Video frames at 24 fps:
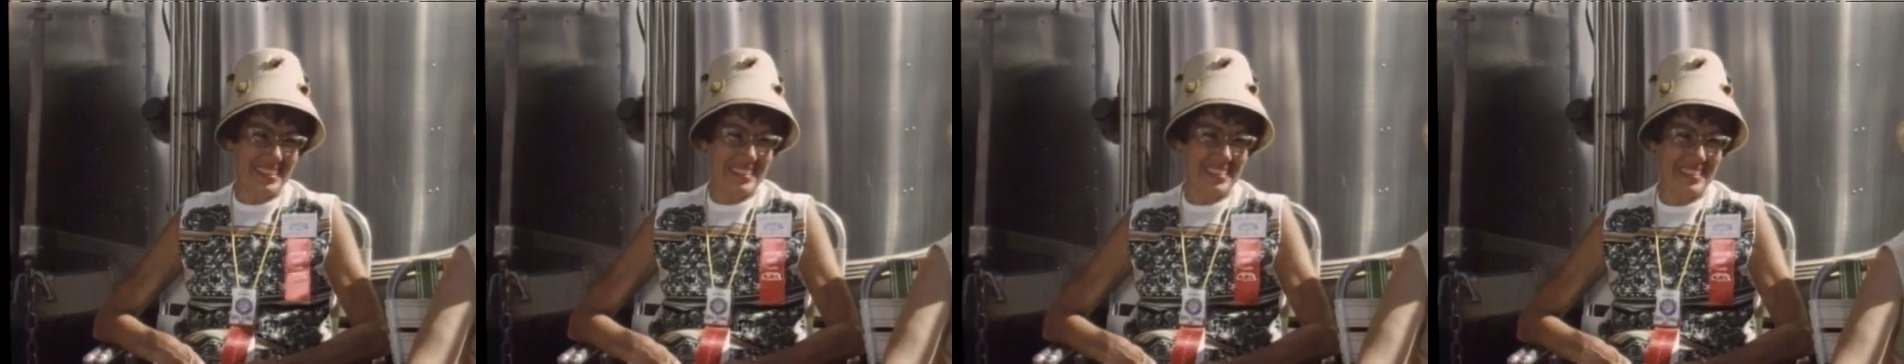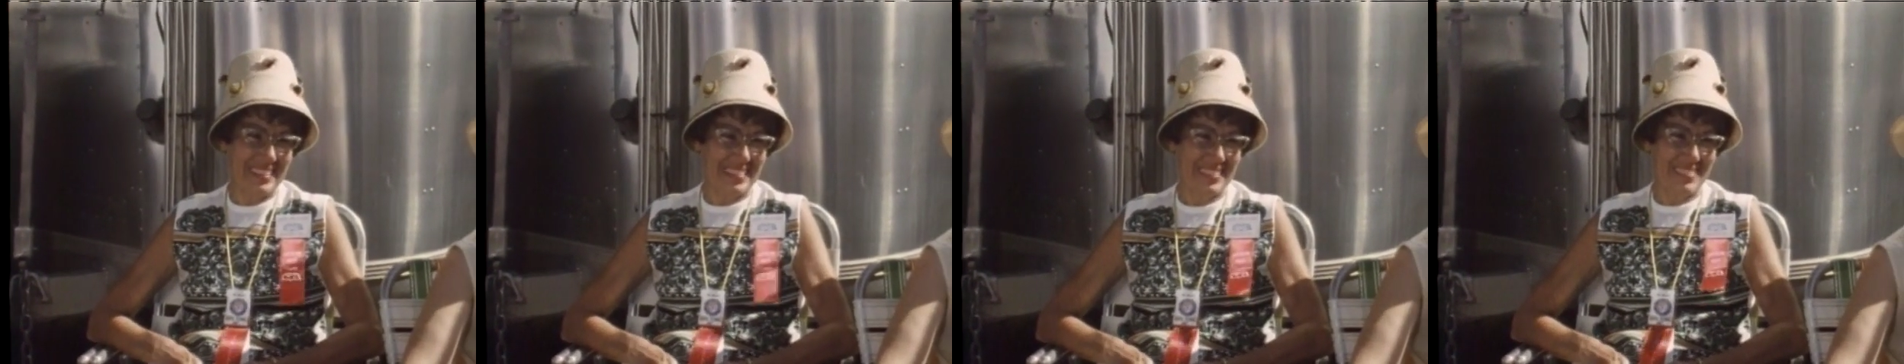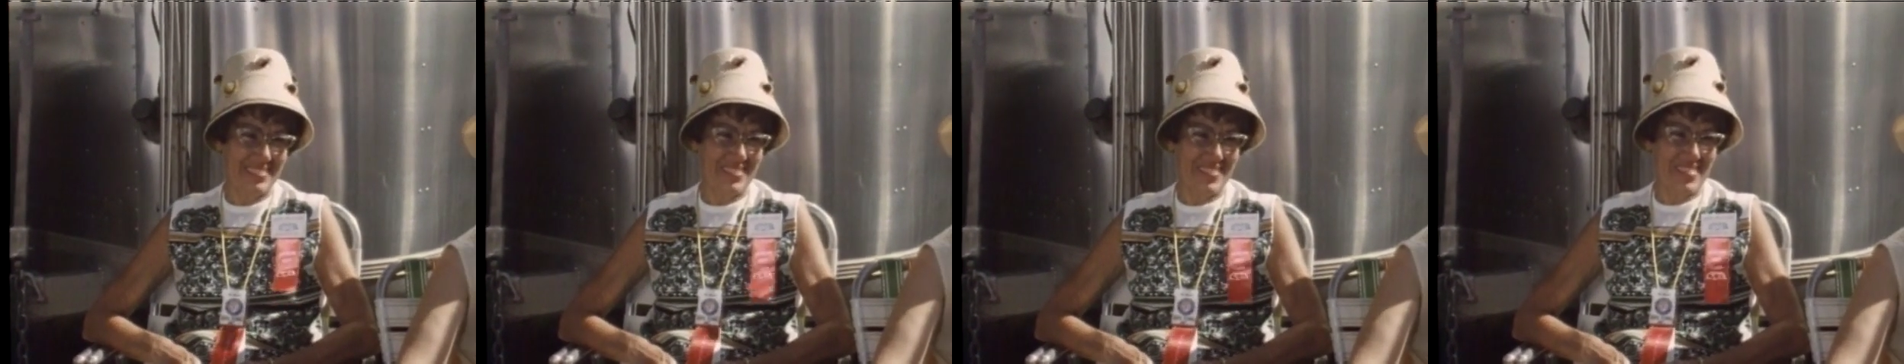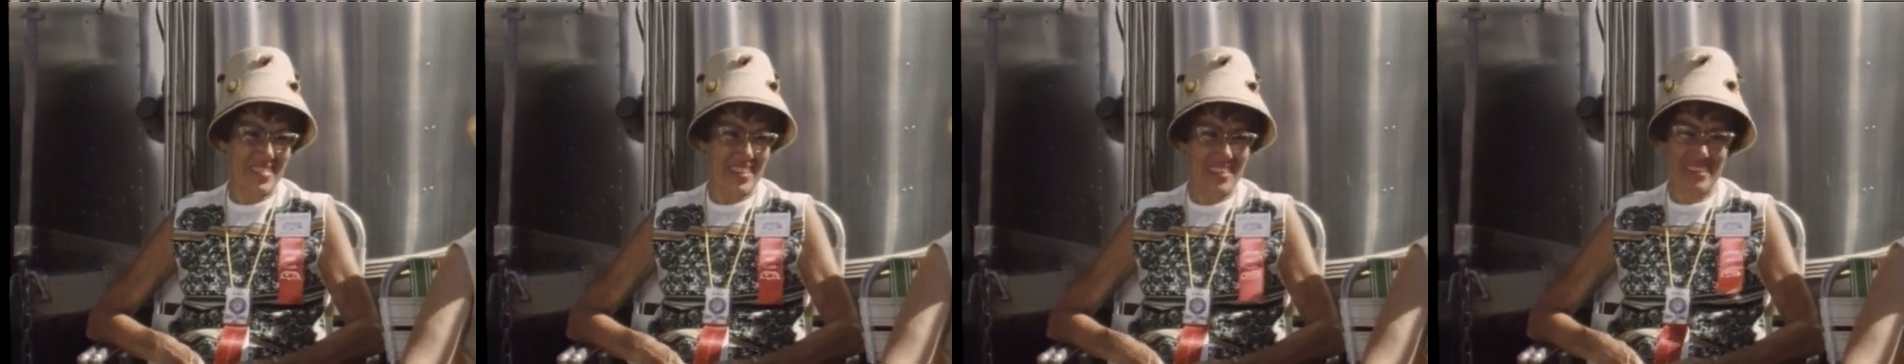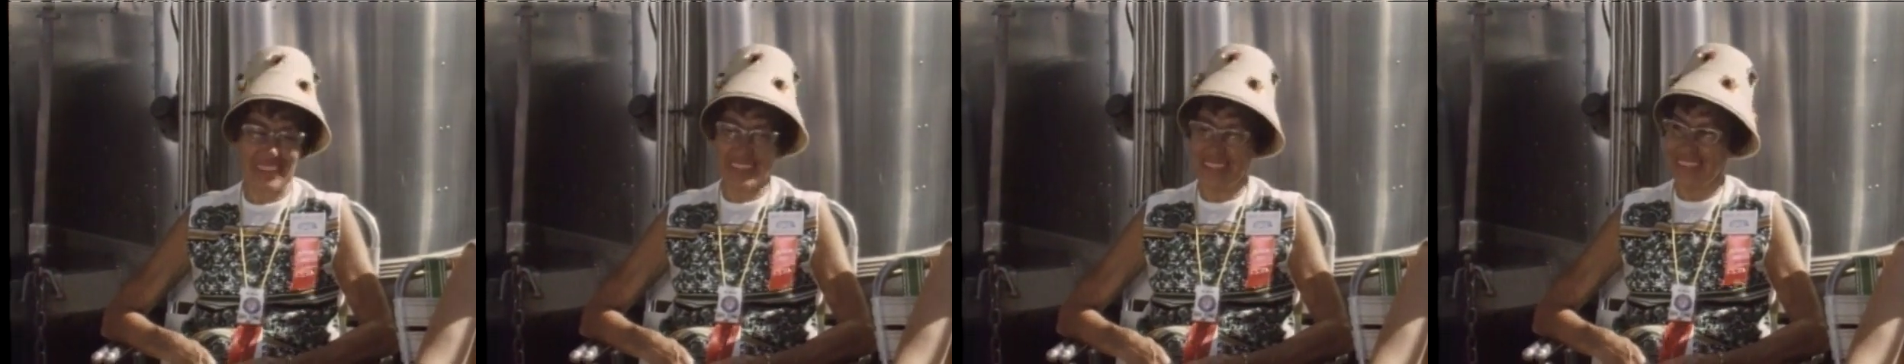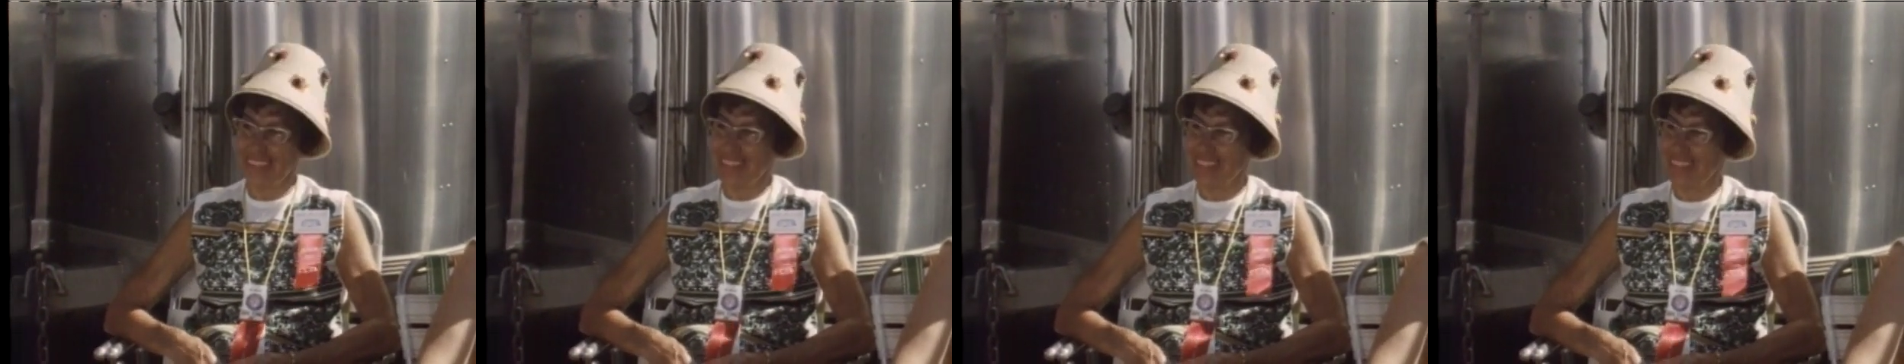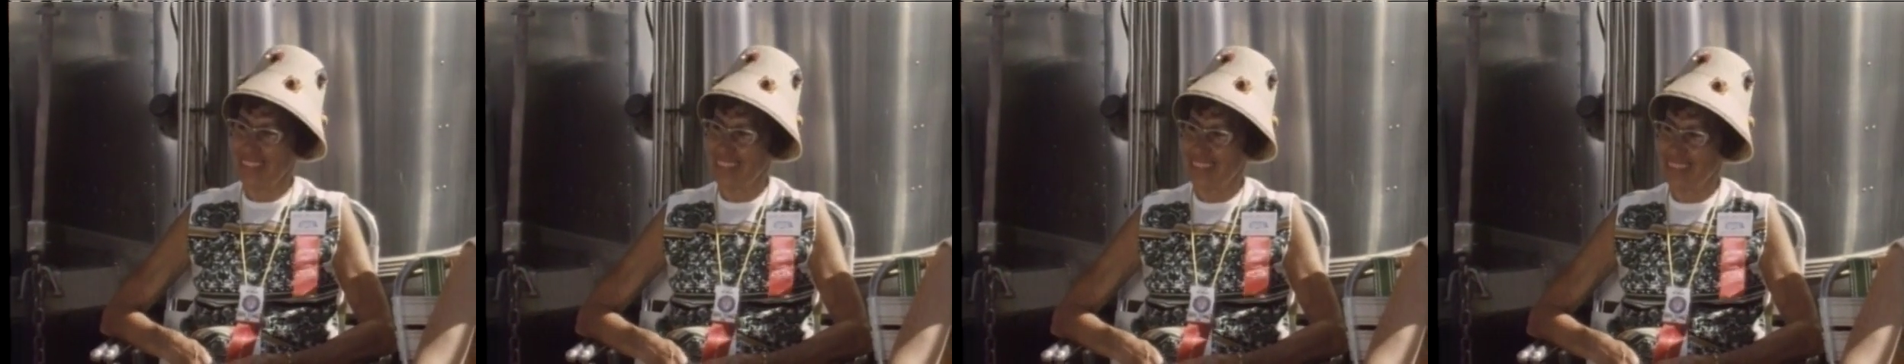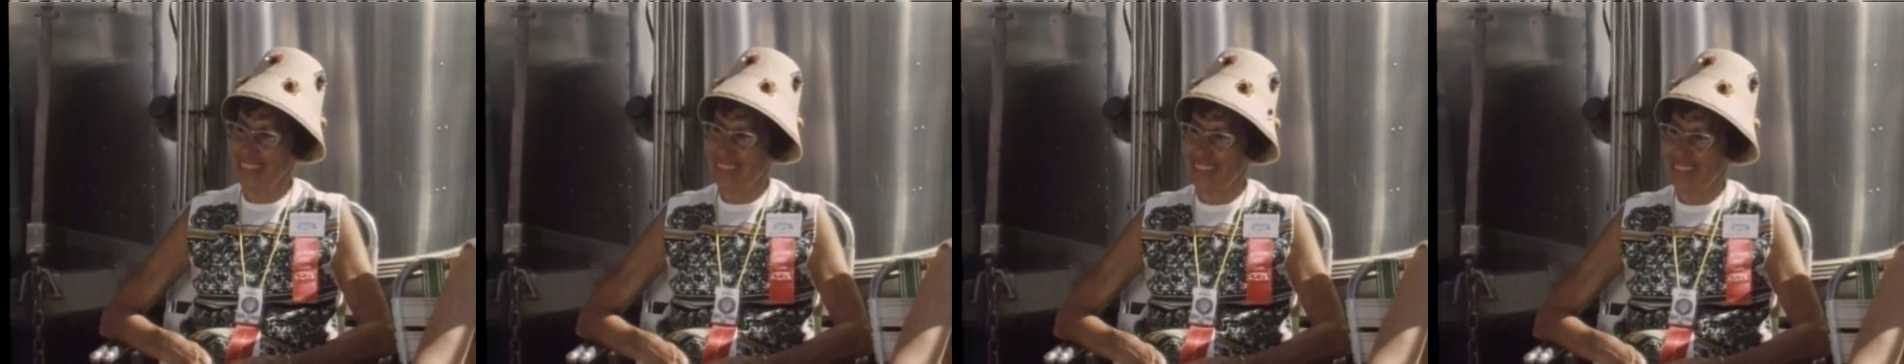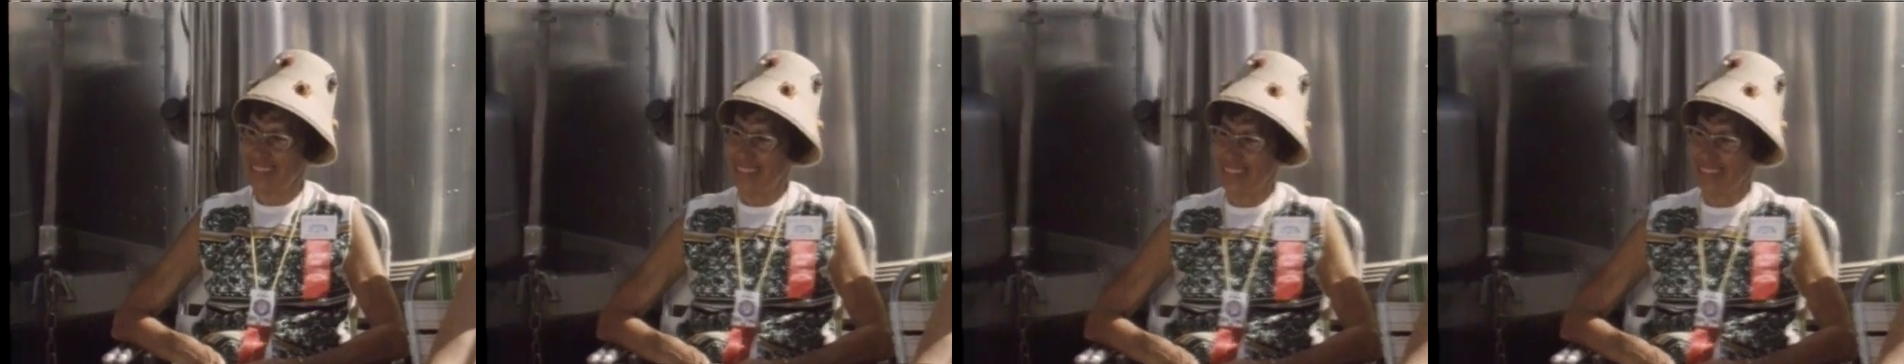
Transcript: It's usually one or the other, though, in the